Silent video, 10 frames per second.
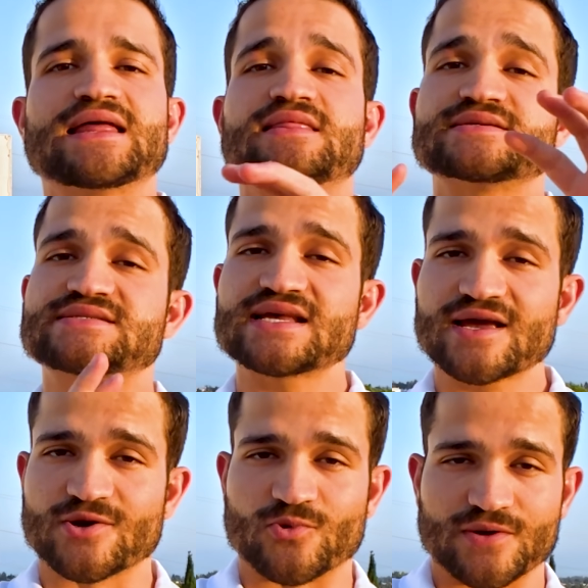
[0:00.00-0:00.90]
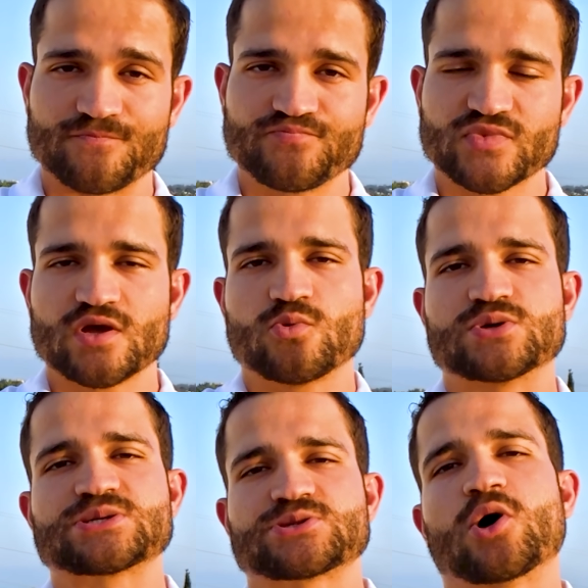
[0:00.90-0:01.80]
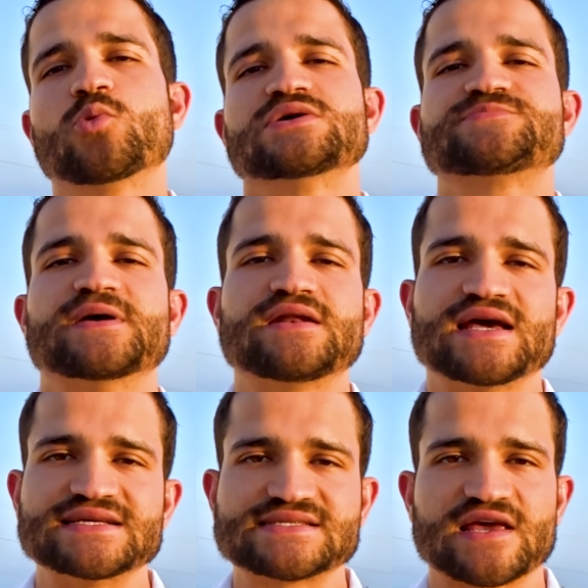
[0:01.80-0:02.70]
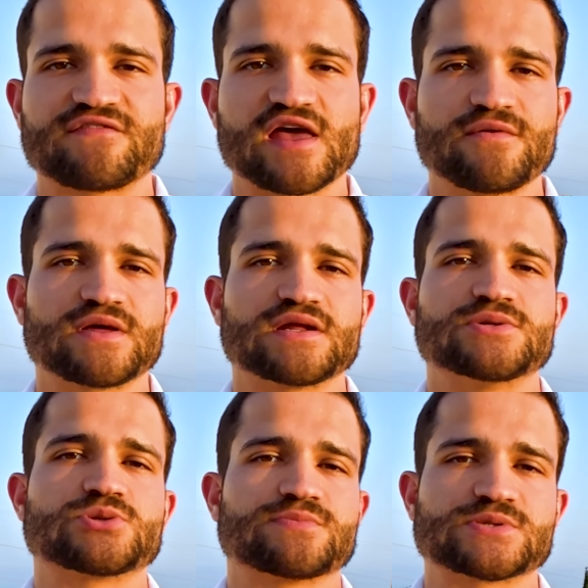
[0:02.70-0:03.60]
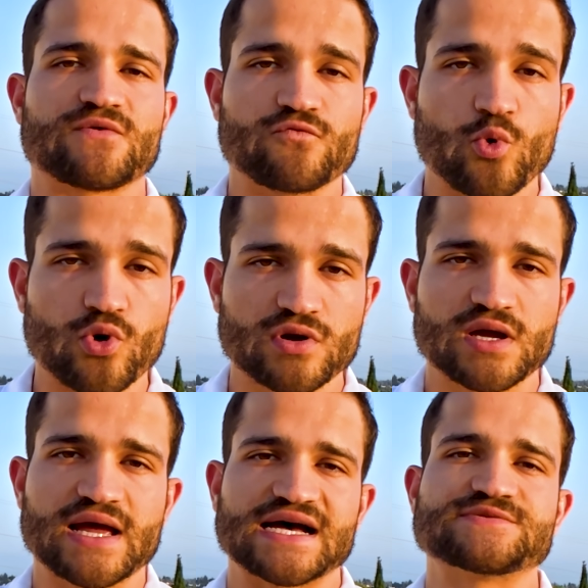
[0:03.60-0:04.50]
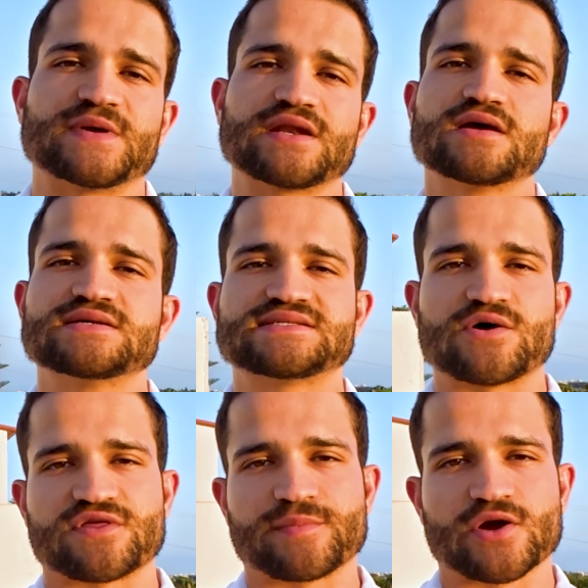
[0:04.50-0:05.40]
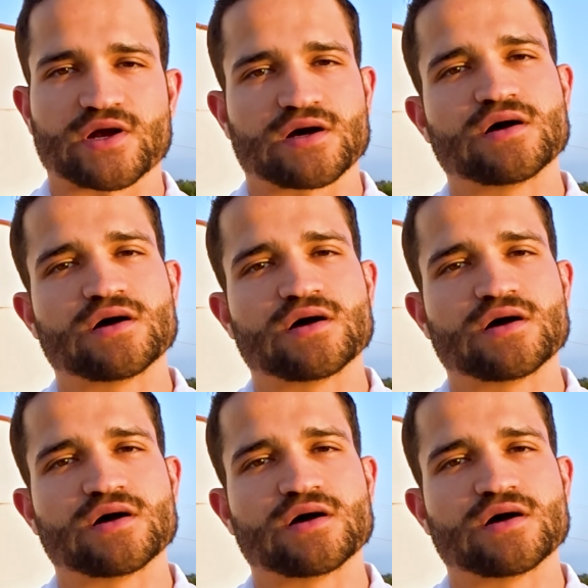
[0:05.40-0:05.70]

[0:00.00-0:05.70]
The second one, which has always been a safe haven in terms of war, has been South America.